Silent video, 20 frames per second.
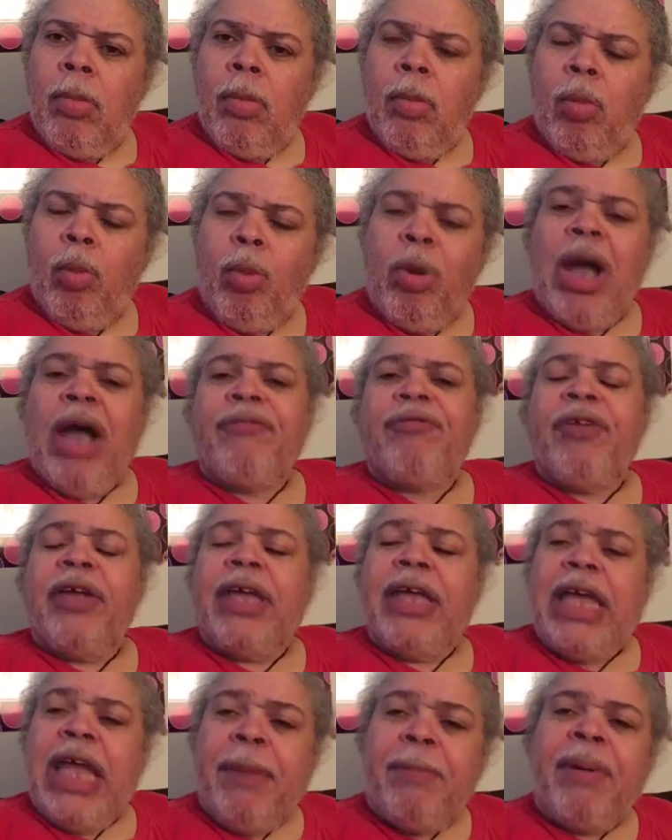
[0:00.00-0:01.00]
we have to
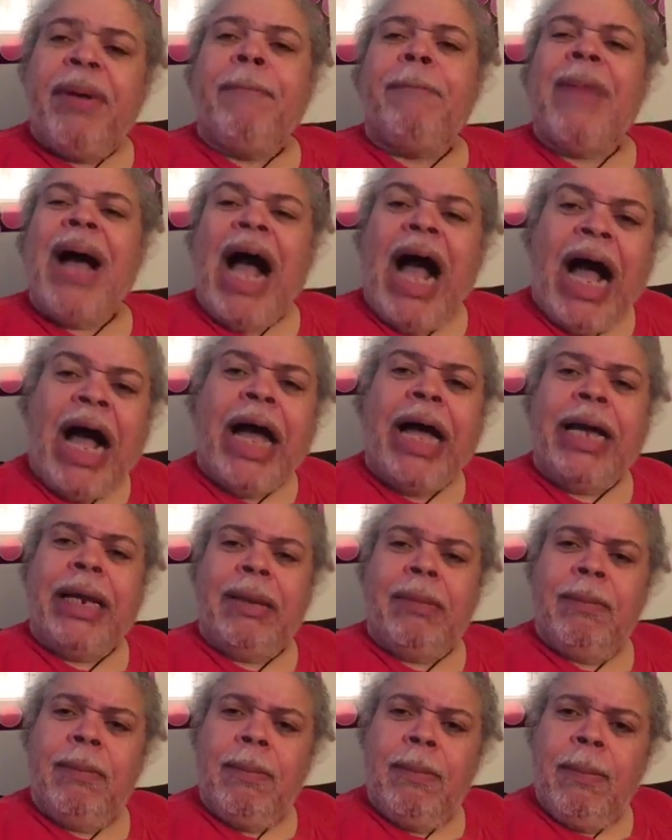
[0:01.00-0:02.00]
keep in mind
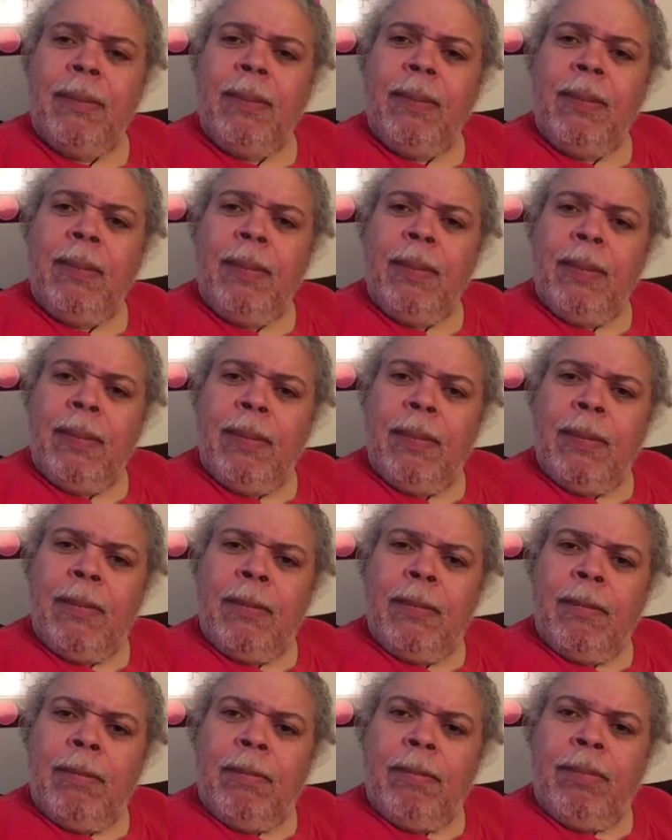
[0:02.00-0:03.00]

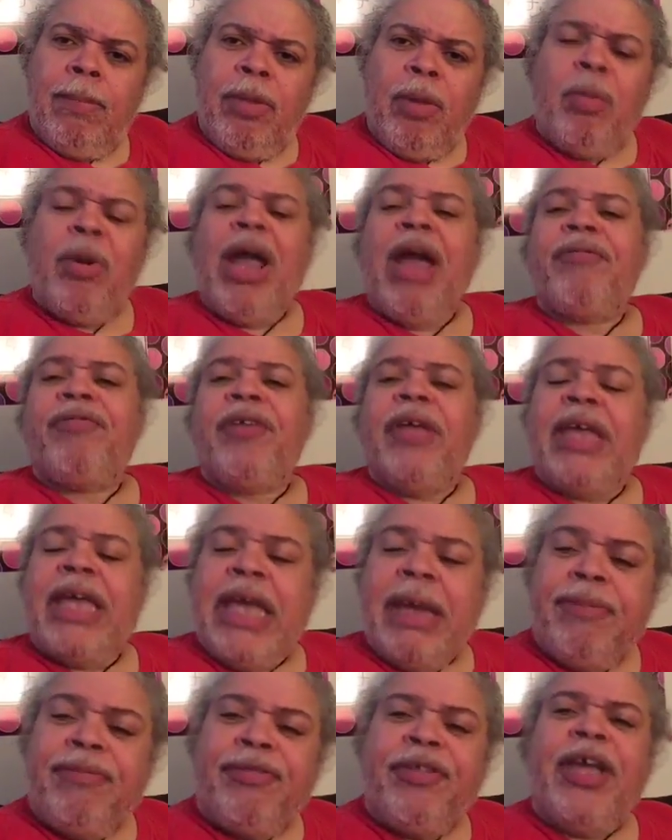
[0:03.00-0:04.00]
that we have to
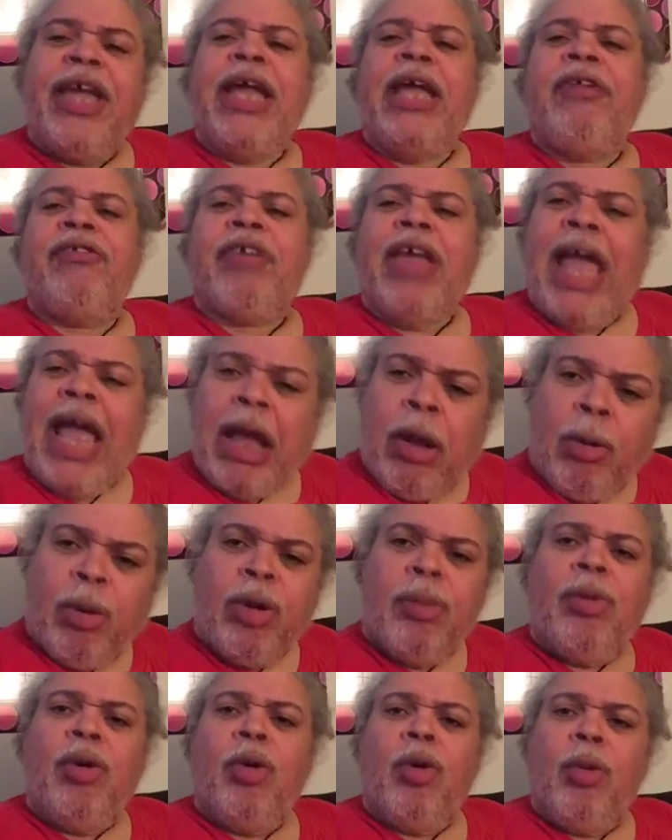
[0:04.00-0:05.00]
keep things
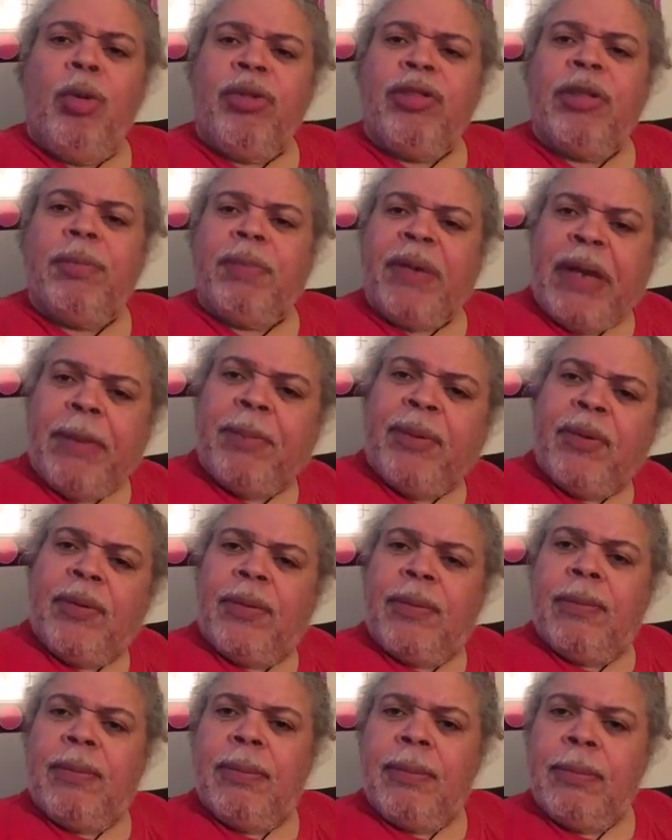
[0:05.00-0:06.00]
equitable with the people,
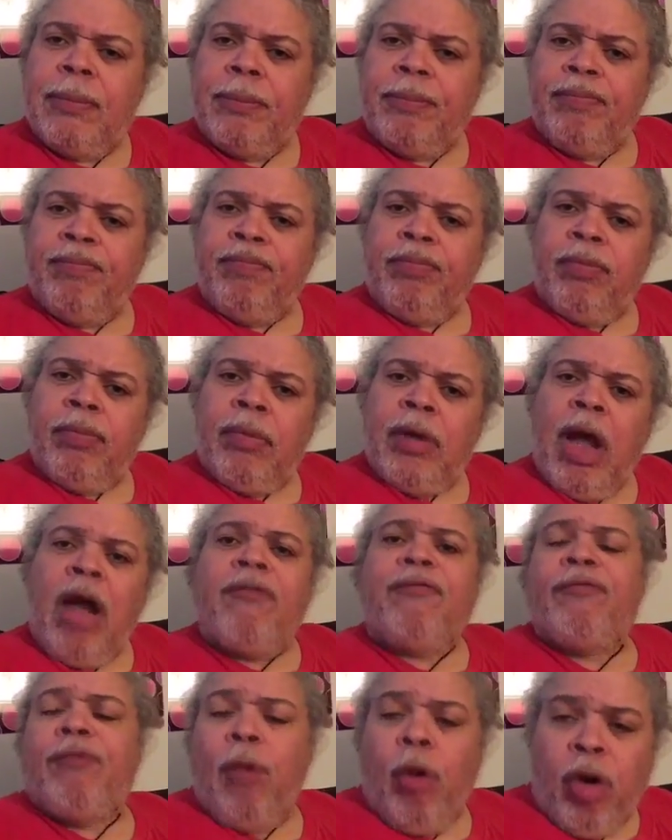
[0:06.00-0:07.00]

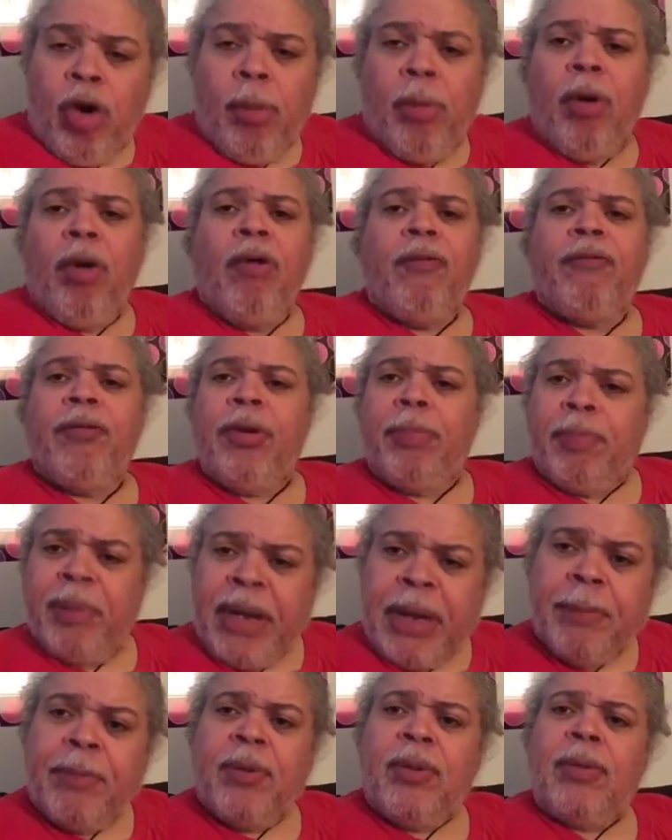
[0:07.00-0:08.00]
affordable for the
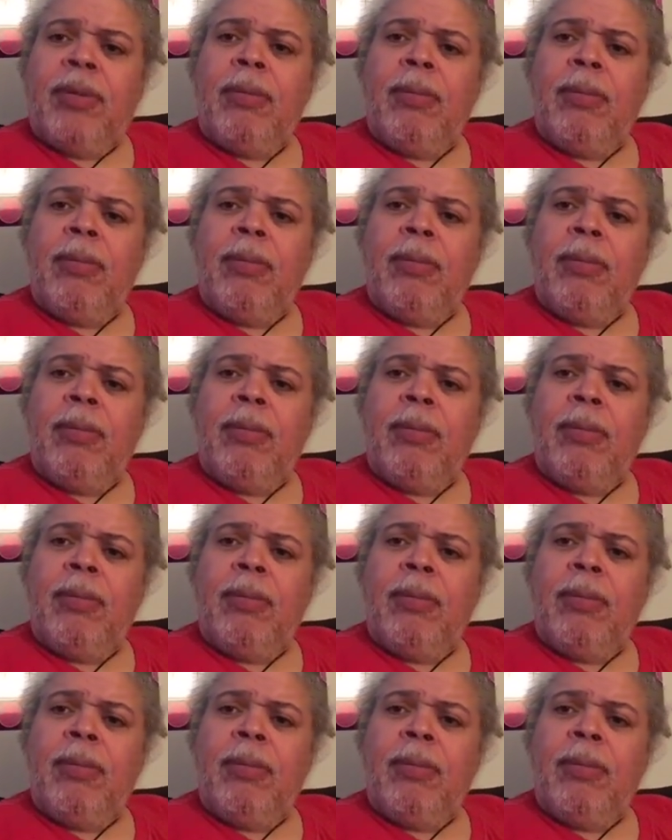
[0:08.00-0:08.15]
people,